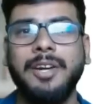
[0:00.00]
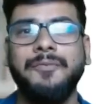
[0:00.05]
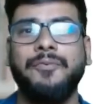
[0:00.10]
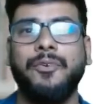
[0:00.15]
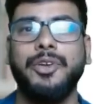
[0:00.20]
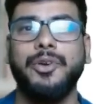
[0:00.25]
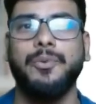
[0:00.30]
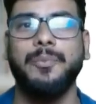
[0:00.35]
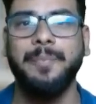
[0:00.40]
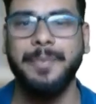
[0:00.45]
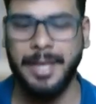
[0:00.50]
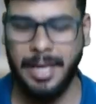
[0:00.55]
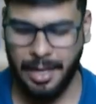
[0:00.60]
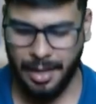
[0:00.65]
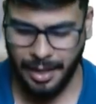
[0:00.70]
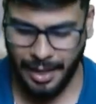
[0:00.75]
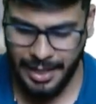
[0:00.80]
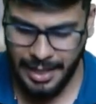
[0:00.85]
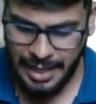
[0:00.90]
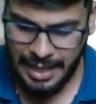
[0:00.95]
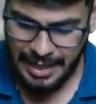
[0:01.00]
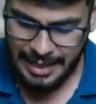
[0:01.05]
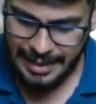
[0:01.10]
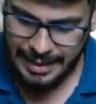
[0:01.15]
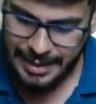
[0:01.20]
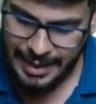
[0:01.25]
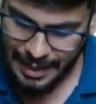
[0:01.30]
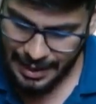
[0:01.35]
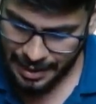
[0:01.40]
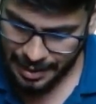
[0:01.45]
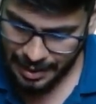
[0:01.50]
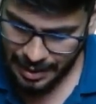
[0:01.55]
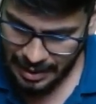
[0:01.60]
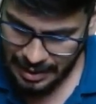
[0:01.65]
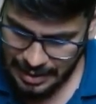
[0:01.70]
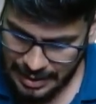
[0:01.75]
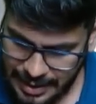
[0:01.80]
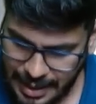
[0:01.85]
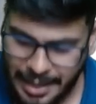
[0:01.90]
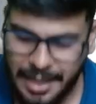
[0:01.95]
for you, right?
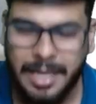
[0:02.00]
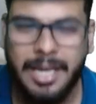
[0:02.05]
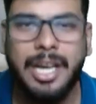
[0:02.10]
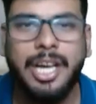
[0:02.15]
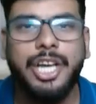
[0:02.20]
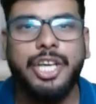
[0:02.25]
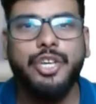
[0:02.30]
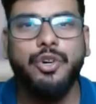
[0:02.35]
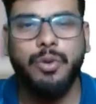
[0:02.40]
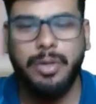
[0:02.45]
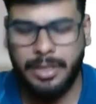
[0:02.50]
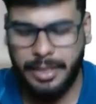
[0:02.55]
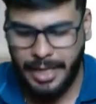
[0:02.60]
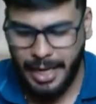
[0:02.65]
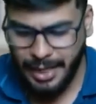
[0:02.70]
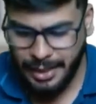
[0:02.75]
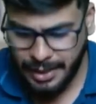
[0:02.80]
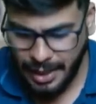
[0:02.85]
Then you take the